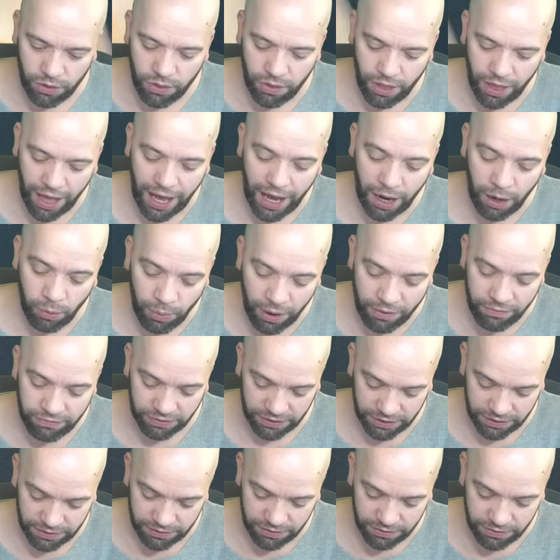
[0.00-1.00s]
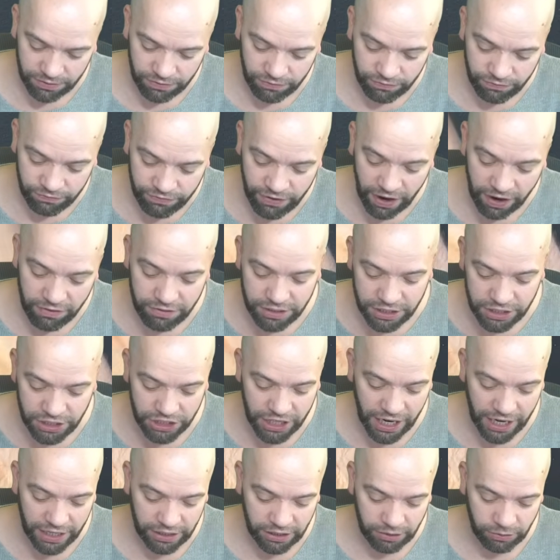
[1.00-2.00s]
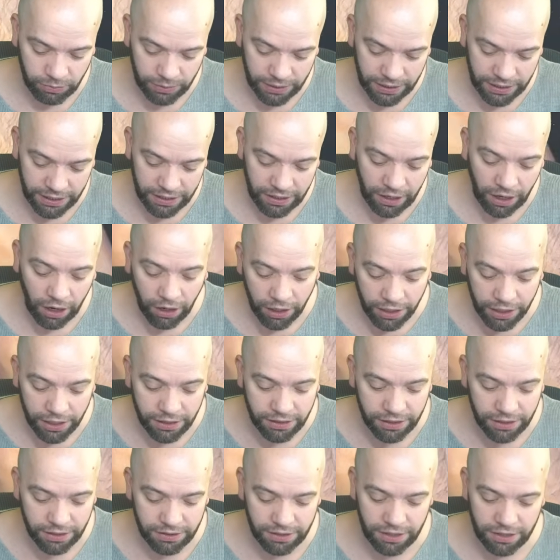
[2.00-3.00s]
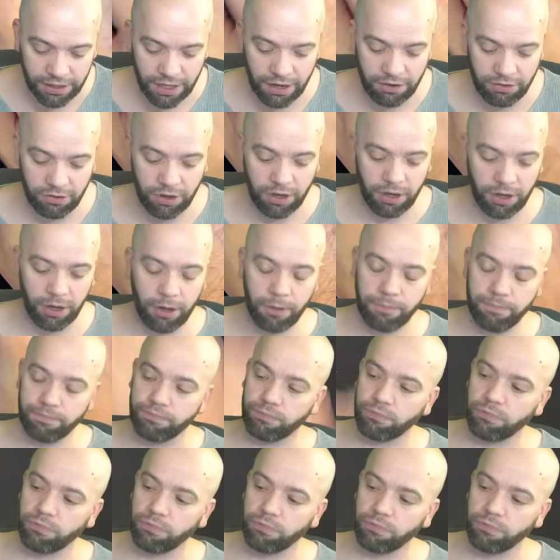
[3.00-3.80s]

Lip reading: However, very genuinely, I think that there are